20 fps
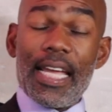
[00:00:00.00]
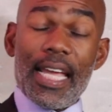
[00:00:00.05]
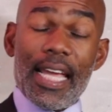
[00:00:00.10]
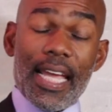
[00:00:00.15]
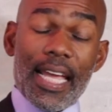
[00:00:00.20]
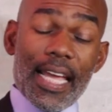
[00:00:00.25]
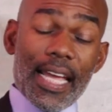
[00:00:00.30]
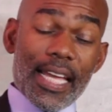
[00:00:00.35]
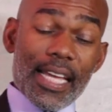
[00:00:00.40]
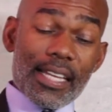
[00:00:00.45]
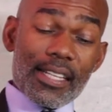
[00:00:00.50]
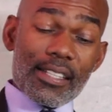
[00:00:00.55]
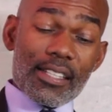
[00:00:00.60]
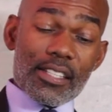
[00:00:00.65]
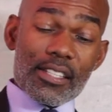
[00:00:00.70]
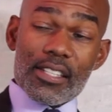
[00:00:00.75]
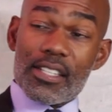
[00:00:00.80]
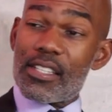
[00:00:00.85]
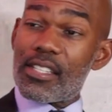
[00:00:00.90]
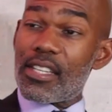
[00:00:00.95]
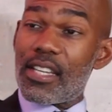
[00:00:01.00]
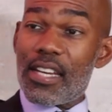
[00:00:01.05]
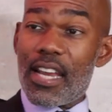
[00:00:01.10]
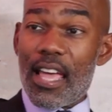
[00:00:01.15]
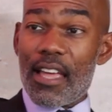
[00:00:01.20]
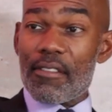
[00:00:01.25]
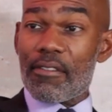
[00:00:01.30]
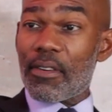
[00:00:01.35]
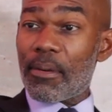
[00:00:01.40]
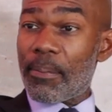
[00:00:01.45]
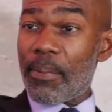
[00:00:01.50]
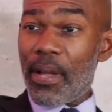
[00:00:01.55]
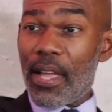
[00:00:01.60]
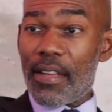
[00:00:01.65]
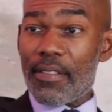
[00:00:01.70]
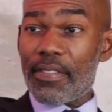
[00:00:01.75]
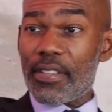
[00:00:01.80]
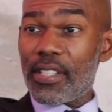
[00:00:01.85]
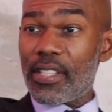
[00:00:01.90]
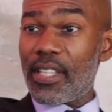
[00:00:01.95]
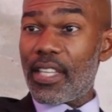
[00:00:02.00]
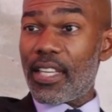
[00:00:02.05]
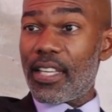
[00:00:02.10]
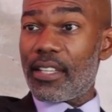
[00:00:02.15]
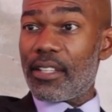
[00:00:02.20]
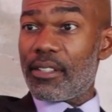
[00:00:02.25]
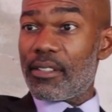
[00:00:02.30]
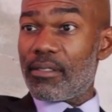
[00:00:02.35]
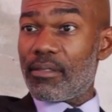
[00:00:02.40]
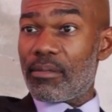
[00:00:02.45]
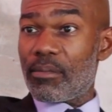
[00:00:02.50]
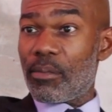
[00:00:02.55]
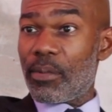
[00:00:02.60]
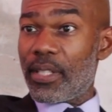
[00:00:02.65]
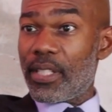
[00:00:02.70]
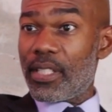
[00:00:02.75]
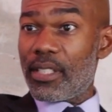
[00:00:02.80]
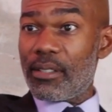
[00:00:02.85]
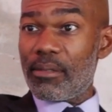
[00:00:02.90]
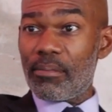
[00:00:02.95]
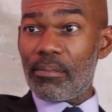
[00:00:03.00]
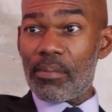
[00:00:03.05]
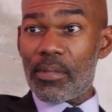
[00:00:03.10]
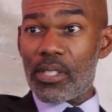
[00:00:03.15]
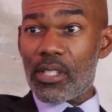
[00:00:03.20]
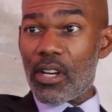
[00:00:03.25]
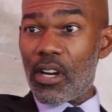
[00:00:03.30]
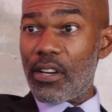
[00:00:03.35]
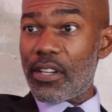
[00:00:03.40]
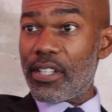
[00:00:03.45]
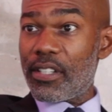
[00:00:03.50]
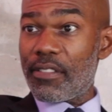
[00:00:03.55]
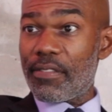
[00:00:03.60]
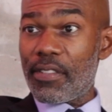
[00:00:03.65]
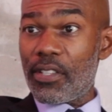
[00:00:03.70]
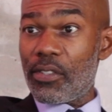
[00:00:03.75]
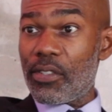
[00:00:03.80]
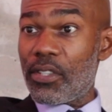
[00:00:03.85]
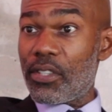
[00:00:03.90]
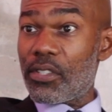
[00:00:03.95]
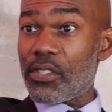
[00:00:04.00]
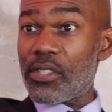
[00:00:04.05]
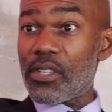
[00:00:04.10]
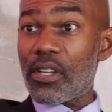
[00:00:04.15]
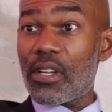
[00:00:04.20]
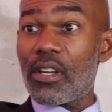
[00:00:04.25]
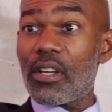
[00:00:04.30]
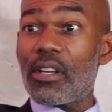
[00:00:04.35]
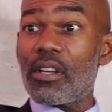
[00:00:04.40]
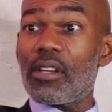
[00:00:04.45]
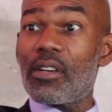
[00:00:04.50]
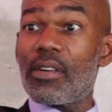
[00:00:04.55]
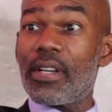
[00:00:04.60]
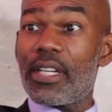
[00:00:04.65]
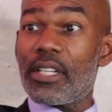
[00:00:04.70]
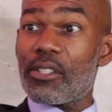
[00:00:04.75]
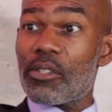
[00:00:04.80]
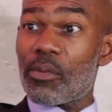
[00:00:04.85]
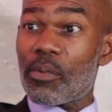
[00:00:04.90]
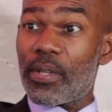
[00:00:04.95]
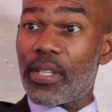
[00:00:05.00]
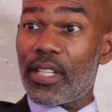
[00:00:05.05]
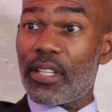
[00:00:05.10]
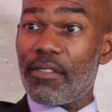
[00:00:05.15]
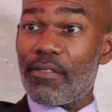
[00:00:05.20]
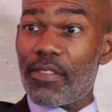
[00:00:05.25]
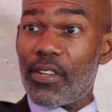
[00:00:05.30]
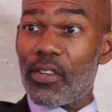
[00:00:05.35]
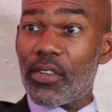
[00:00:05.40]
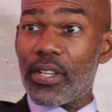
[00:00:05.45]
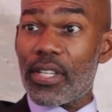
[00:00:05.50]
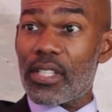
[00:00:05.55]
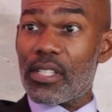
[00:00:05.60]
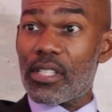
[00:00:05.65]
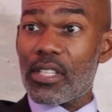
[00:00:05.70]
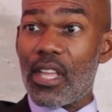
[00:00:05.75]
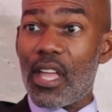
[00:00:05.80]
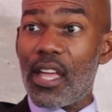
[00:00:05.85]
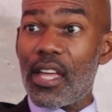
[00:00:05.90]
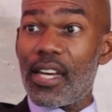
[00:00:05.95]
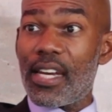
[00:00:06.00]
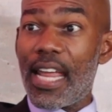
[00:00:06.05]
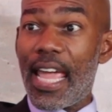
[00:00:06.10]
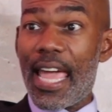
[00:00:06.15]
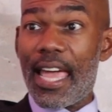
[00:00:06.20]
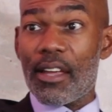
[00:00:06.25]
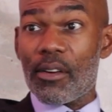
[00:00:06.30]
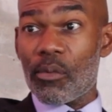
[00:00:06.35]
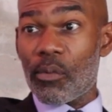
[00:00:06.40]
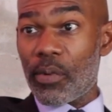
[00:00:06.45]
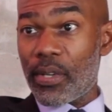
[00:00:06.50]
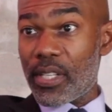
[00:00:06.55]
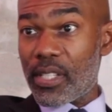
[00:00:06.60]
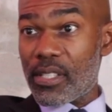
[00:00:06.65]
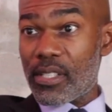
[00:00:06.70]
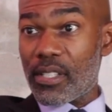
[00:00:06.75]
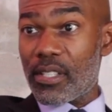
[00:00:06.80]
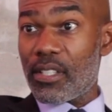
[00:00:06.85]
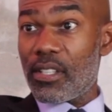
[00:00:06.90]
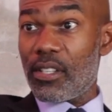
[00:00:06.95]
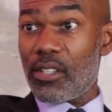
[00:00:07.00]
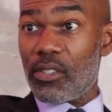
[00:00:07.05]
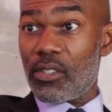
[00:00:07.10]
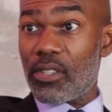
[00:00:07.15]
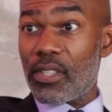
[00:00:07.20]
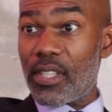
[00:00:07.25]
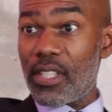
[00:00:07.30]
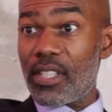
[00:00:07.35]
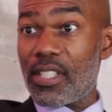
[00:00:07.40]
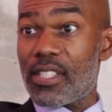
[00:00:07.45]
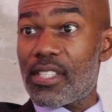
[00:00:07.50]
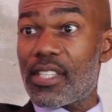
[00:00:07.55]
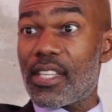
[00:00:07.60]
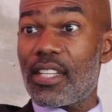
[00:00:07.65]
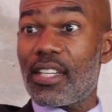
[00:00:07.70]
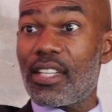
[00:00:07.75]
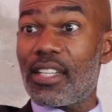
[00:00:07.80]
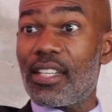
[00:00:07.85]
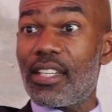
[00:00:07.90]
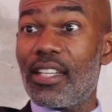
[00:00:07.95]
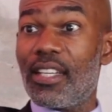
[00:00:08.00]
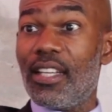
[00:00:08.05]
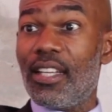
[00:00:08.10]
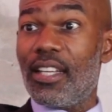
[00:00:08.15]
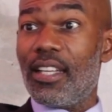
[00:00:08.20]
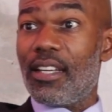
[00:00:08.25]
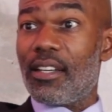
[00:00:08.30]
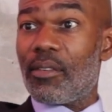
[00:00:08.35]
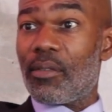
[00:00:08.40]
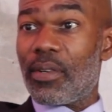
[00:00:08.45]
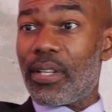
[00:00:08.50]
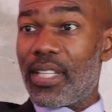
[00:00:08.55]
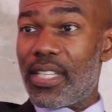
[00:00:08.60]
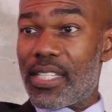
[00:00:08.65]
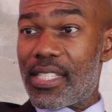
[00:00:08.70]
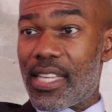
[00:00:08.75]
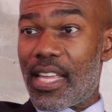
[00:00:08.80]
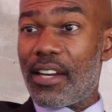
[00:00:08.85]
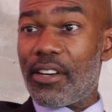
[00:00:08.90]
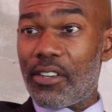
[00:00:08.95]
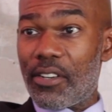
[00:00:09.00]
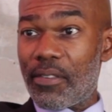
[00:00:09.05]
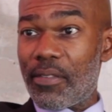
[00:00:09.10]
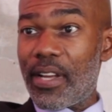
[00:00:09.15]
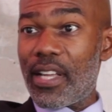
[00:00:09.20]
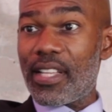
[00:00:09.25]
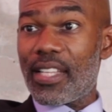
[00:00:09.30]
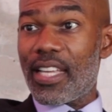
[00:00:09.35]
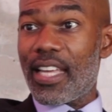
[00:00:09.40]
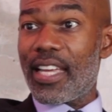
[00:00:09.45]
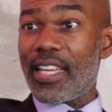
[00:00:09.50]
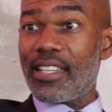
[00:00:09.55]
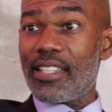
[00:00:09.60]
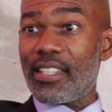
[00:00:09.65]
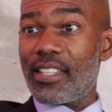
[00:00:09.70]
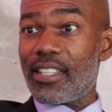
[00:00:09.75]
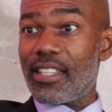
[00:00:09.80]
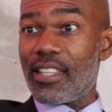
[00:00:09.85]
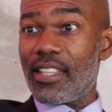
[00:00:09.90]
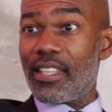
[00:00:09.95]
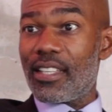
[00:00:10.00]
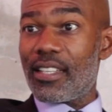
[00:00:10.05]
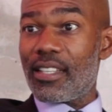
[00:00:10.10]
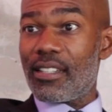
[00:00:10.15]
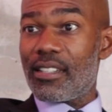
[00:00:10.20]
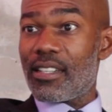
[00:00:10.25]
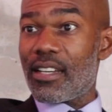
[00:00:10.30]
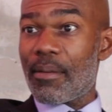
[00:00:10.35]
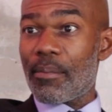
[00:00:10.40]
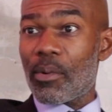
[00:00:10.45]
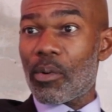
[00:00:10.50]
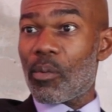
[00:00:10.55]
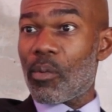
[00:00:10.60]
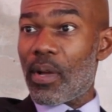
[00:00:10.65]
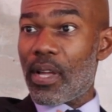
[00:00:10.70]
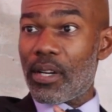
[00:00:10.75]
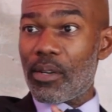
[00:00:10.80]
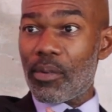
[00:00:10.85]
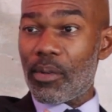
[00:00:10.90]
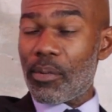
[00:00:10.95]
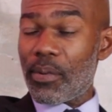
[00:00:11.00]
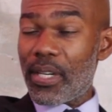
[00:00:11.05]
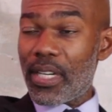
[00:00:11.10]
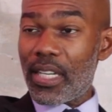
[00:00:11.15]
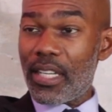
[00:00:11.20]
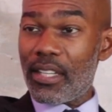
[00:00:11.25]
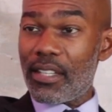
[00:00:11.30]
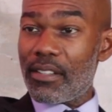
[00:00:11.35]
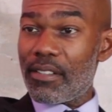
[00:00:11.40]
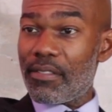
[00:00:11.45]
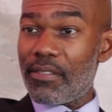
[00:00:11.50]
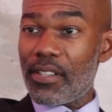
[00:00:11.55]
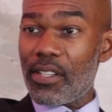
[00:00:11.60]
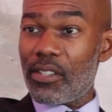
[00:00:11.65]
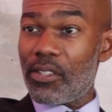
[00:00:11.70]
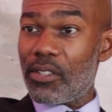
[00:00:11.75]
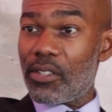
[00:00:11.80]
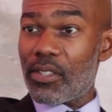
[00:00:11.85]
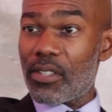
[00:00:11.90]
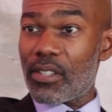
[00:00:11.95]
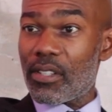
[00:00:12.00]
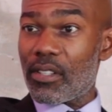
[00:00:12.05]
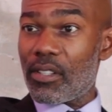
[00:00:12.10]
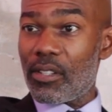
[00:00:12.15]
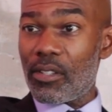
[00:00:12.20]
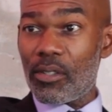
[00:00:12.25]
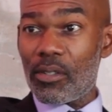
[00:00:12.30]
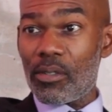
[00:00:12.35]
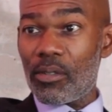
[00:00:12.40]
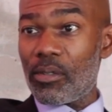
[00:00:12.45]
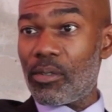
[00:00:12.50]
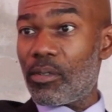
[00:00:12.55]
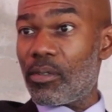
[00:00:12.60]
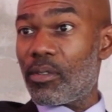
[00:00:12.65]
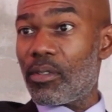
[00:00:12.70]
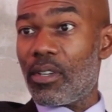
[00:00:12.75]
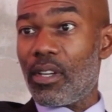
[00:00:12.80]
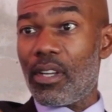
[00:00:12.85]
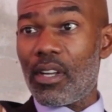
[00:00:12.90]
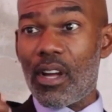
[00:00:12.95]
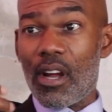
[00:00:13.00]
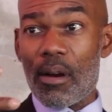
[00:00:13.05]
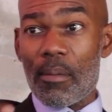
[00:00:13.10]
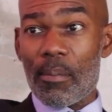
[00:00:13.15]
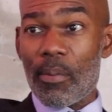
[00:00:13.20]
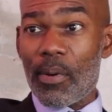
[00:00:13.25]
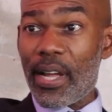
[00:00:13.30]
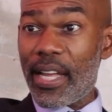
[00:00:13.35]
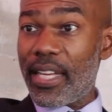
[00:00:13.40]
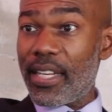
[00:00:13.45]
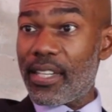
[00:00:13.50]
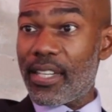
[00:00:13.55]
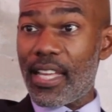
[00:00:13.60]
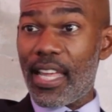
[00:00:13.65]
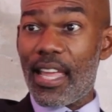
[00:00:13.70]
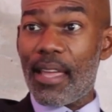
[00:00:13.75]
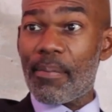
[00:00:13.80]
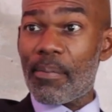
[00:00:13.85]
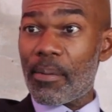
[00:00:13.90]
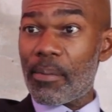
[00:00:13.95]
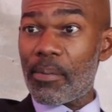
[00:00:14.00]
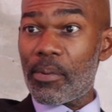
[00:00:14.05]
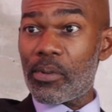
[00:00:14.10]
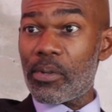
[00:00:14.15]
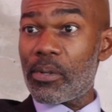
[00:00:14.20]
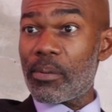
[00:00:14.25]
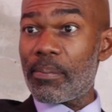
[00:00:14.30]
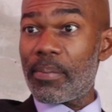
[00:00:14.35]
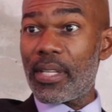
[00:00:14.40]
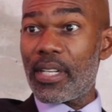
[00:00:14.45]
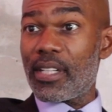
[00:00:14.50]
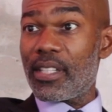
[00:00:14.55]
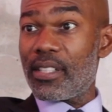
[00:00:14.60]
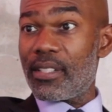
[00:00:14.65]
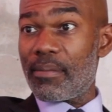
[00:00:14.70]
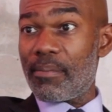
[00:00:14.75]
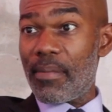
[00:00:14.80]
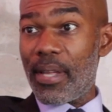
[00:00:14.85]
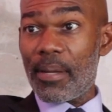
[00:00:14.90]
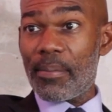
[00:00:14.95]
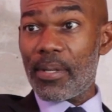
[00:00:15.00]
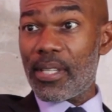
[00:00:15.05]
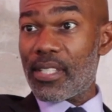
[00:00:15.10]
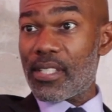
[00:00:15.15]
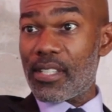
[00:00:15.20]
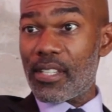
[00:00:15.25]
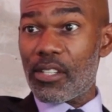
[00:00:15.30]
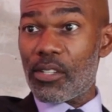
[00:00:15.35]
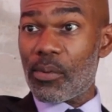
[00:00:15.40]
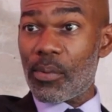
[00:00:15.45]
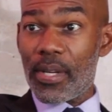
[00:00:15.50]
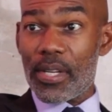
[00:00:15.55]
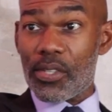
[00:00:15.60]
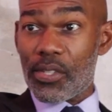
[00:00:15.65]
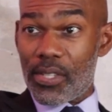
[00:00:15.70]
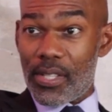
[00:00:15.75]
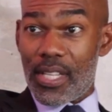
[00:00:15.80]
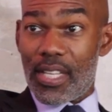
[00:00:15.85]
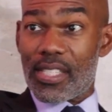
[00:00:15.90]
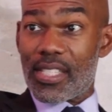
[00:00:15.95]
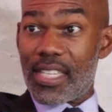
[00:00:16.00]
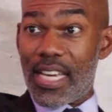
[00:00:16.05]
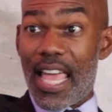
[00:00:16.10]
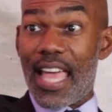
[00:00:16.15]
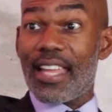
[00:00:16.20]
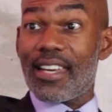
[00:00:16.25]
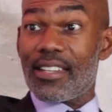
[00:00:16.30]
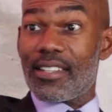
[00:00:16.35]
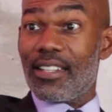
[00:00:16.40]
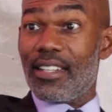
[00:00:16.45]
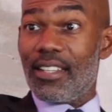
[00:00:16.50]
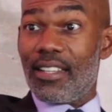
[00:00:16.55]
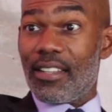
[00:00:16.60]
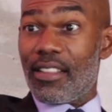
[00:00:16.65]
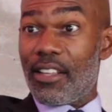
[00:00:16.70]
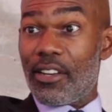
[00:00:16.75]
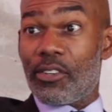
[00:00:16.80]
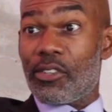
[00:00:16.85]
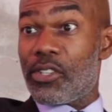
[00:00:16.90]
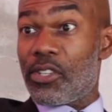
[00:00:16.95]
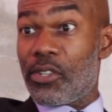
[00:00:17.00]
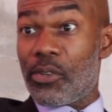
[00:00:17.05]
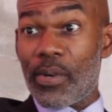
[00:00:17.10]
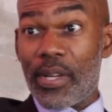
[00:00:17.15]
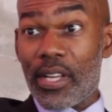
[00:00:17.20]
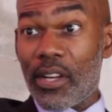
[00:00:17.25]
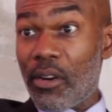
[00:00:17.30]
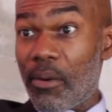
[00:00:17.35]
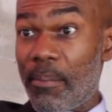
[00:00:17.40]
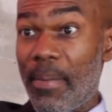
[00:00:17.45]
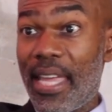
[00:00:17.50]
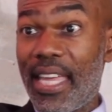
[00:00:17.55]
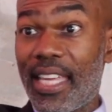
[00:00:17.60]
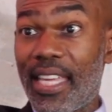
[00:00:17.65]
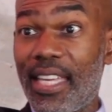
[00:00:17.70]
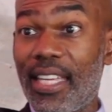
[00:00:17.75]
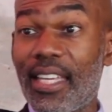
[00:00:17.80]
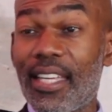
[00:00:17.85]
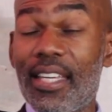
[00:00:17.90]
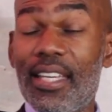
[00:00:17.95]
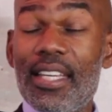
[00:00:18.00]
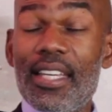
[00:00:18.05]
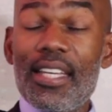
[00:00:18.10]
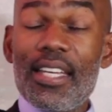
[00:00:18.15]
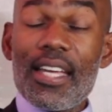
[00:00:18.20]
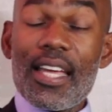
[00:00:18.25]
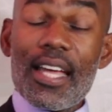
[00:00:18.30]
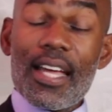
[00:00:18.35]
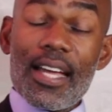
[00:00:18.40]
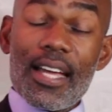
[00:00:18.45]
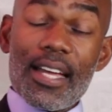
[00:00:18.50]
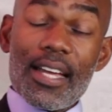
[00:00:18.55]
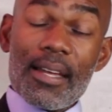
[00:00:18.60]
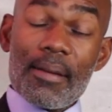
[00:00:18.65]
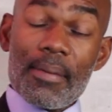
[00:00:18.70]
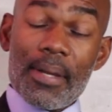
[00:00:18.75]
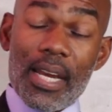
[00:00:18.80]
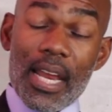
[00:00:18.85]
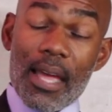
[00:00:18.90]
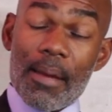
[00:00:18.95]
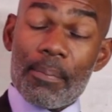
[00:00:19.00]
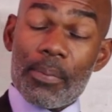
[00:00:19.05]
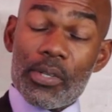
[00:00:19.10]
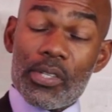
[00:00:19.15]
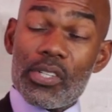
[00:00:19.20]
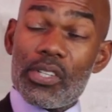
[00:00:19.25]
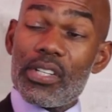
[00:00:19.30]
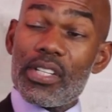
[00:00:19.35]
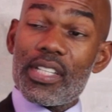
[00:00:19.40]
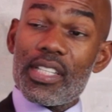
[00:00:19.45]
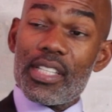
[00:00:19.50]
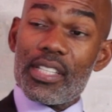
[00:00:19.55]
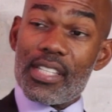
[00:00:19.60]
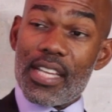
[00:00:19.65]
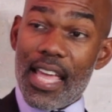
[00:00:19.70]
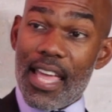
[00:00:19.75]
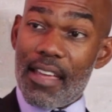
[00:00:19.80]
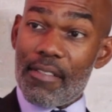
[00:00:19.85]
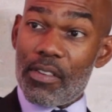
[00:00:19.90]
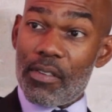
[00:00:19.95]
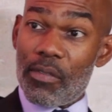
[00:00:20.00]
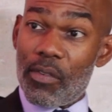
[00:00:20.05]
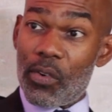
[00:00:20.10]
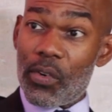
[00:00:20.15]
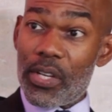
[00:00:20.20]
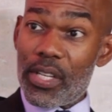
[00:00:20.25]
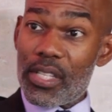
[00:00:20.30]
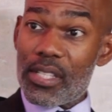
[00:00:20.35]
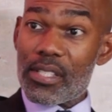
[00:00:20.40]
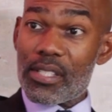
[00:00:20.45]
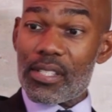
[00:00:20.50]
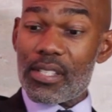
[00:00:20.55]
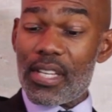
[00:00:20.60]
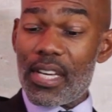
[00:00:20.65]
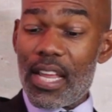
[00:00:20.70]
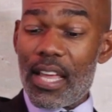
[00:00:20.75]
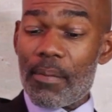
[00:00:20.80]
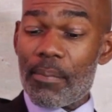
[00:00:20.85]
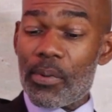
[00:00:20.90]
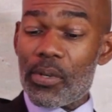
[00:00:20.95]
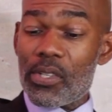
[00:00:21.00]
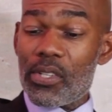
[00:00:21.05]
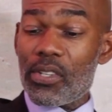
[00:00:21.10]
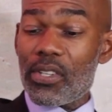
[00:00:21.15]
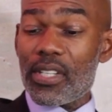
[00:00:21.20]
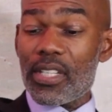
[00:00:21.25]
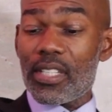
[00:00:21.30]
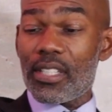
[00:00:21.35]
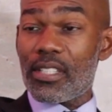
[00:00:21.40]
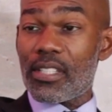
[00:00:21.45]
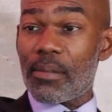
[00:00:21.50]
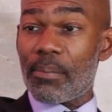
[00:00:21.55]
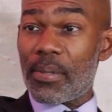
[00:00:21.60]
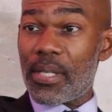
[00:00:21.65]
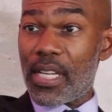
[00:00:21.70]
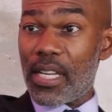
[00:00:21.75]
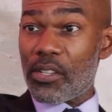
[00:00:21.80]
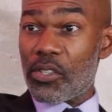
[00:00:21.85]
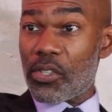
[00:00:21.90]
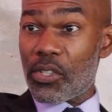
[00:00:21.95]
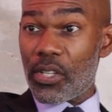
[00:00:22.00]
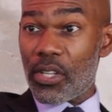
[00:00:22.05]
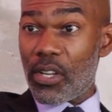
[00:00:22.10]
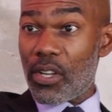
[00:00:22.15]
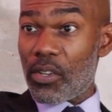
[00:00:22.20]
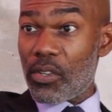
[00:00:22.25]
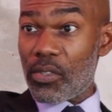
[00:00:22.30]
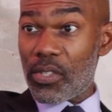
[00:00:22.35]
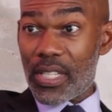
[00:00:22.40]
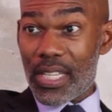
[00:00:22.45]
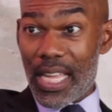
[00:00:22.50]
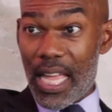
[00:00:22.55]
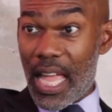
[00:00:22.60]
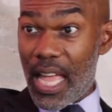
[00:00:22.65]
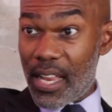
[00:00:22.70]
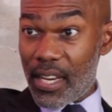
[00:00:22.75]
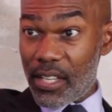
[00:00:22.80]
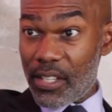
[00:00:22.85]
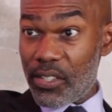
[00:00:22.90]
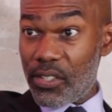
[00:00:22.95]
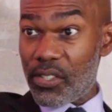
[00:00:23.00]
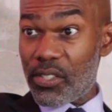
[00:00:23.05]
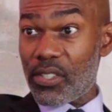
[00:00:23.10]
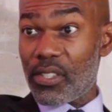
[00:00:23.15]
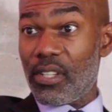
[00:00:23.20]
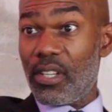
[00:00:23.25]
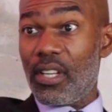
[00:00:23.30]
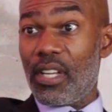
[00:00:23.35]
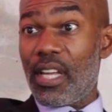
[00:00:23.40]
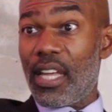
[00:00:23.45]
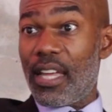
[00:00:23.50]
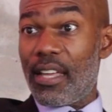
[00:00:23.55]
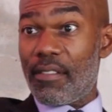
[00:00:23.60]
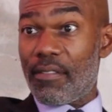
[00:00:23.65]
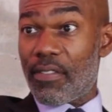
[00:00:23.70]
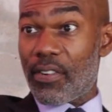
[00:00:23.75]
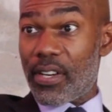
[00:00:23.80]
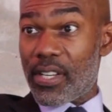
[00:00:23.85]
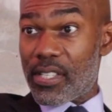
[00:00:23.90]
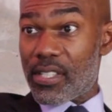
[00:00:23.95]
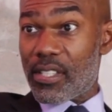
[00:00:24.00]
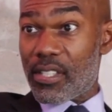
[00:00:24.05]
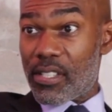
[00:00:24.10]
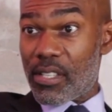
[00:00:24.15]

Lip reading: And this is a not-for-profit that we started a few years ago, and it's really focused on at-risk youth in the city, really centered around the idea that, number one, we want to give youth who are bright, capable, but in maybe a situation that's not their doing or making, an opportunity to have a voice, an opportunity to potentially go to college, and for us to